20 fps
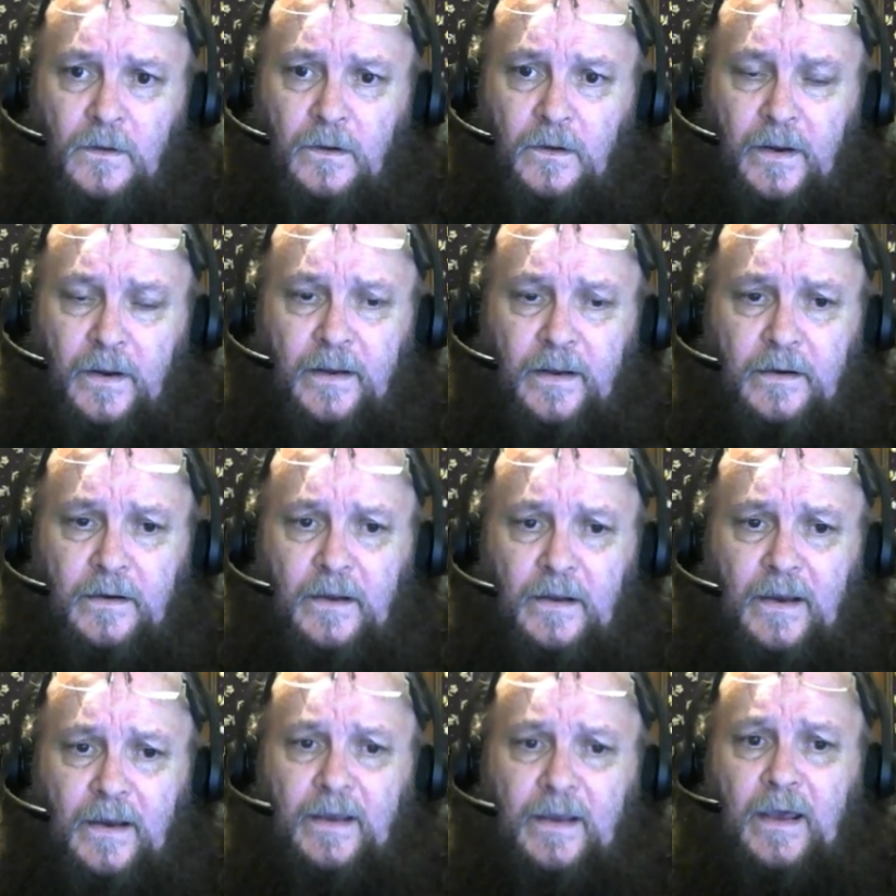and
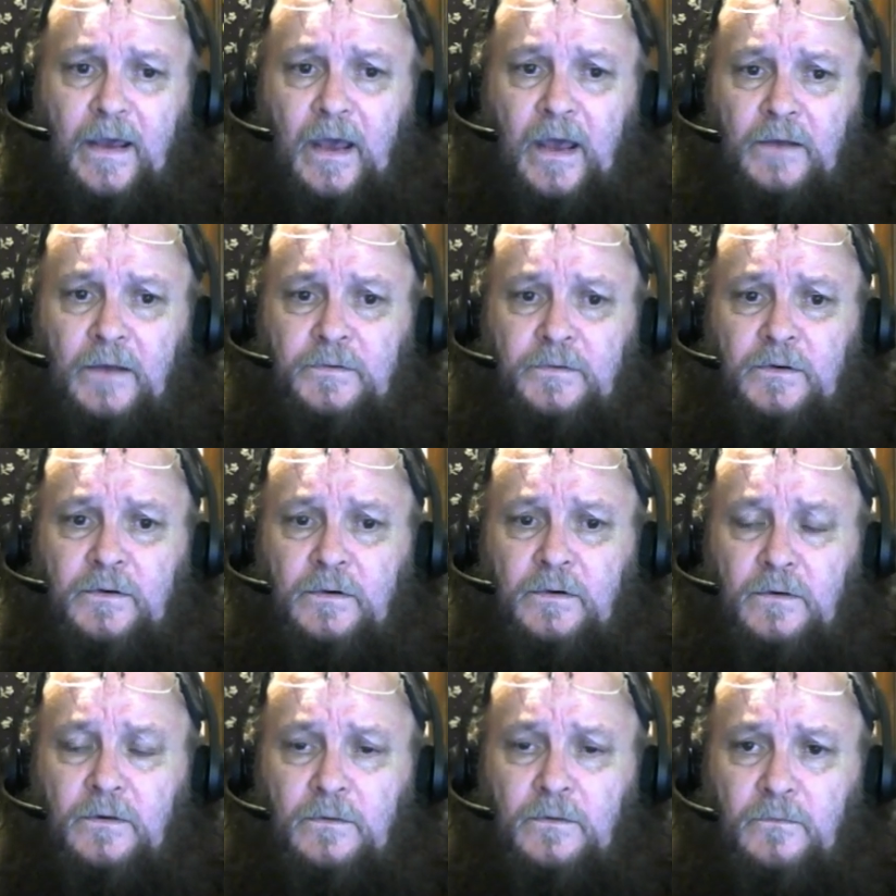I ask
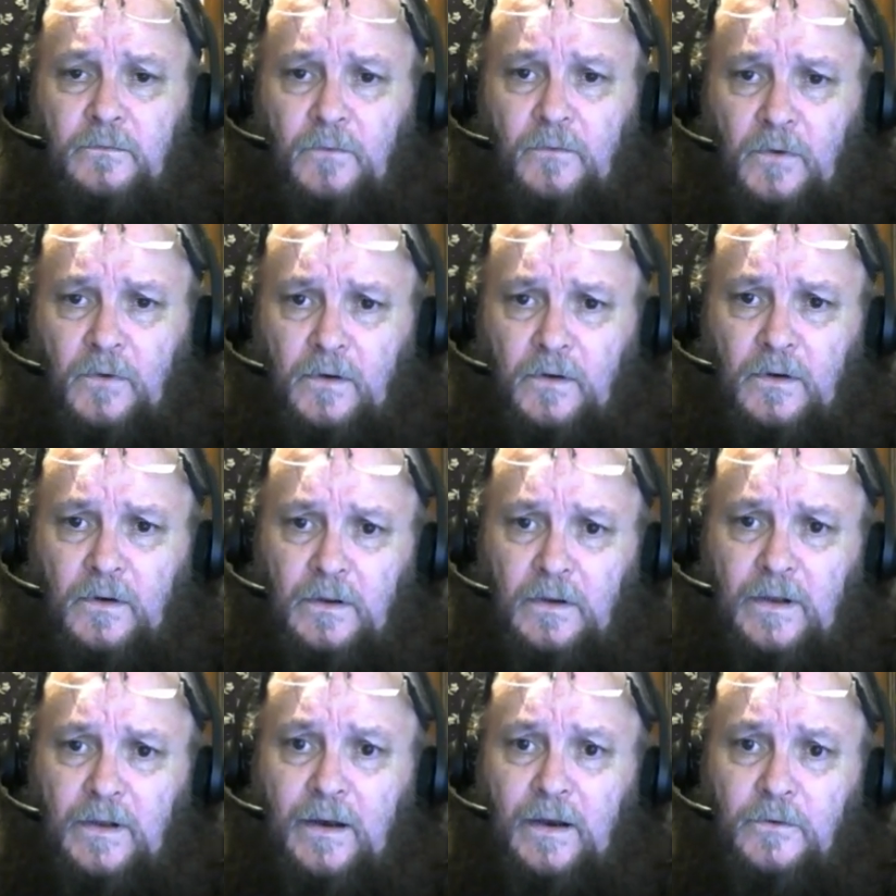for
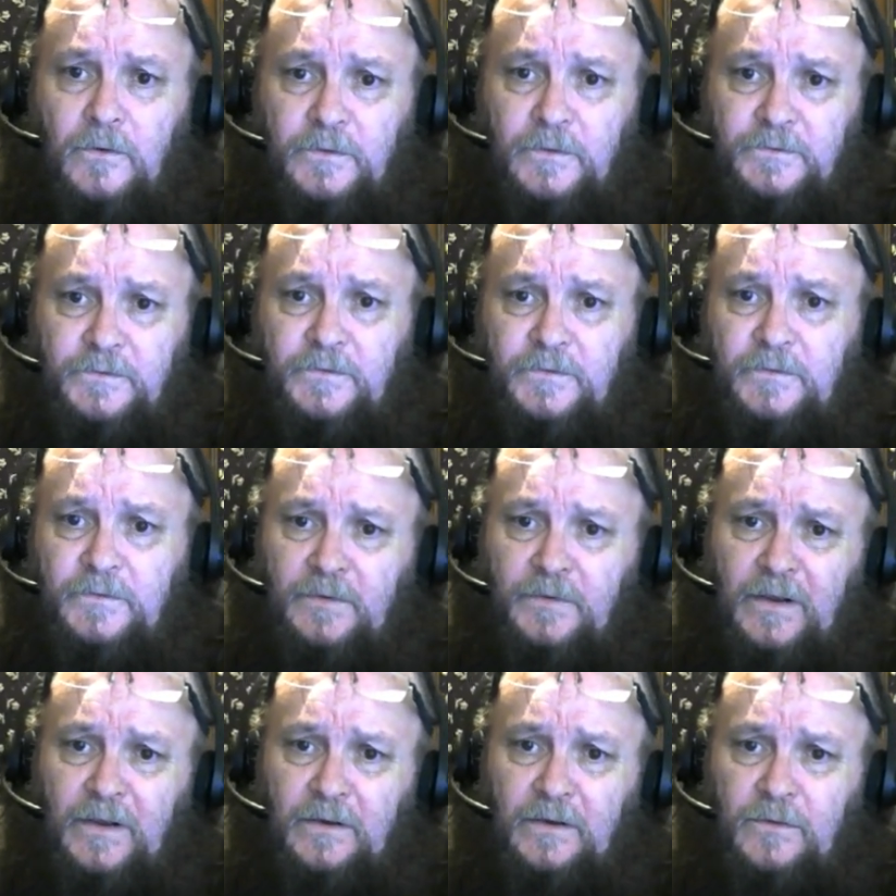allowance
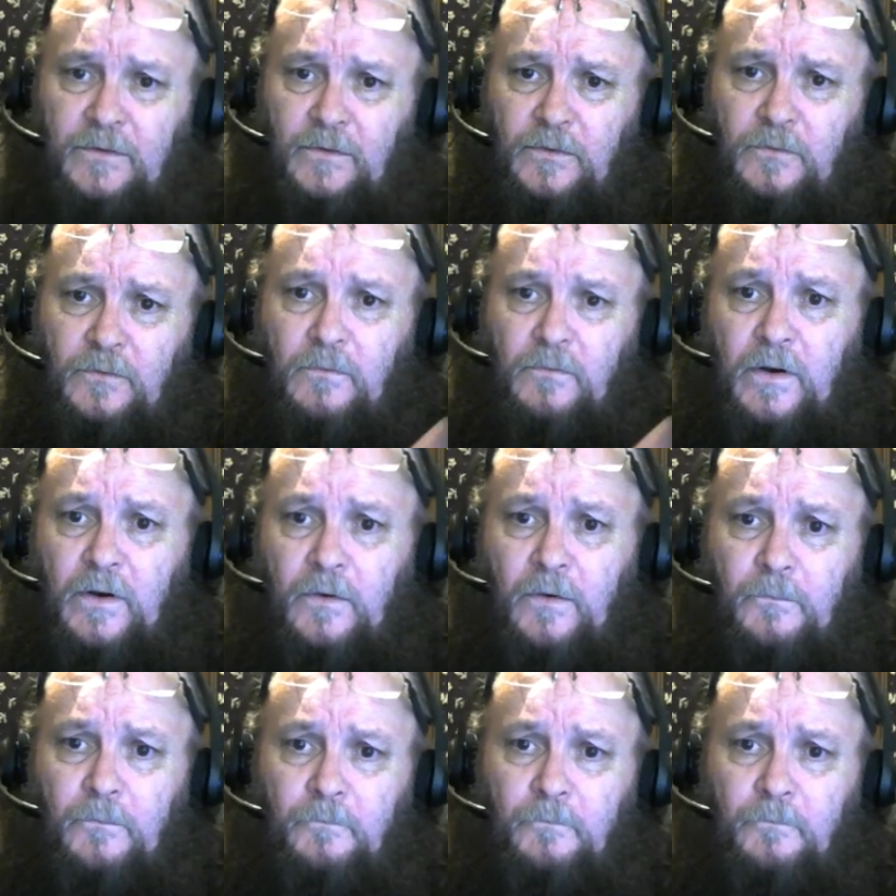into the realm.